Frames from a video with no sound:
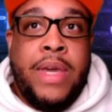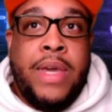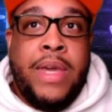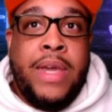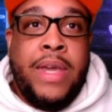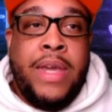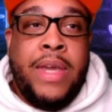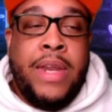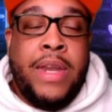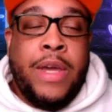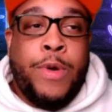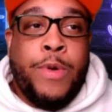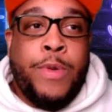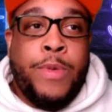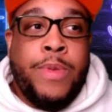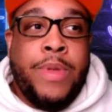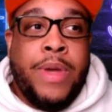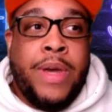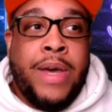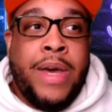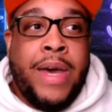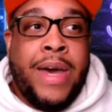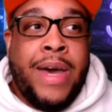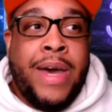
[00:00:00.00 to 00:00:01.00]

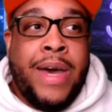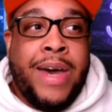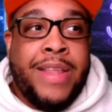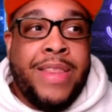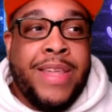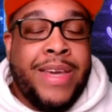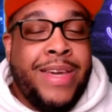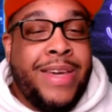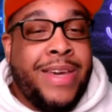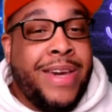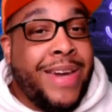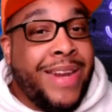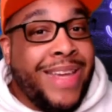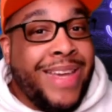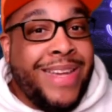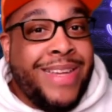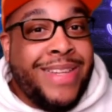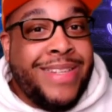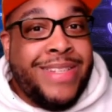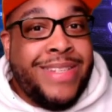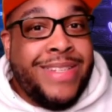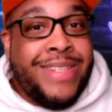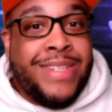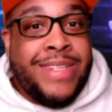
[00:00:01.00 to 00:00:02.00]
the
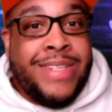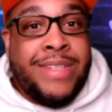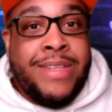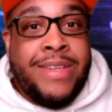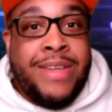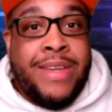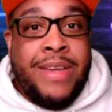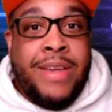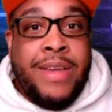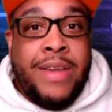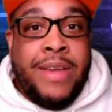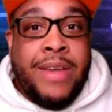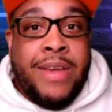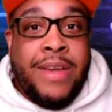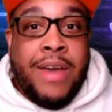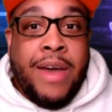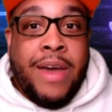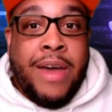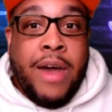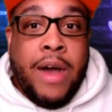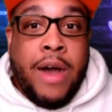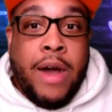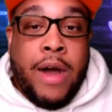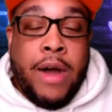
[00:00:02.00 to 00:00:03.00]
goodies
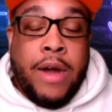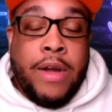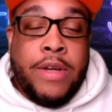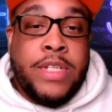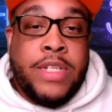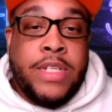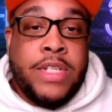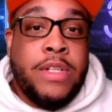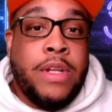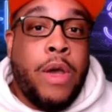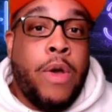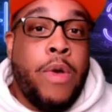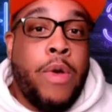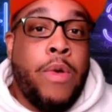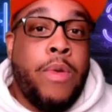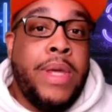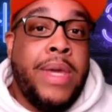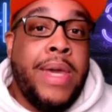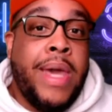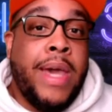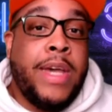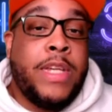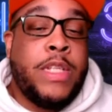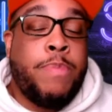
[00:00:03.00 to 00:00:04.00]
are
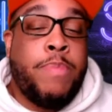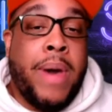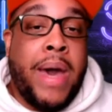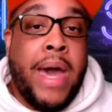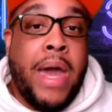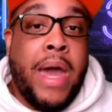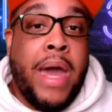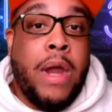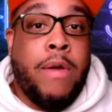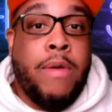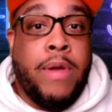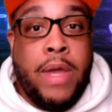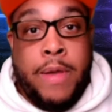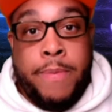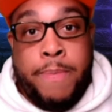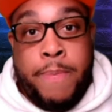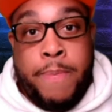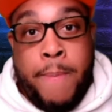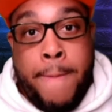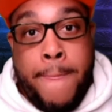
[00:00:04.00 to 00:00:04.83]
slowly expiring.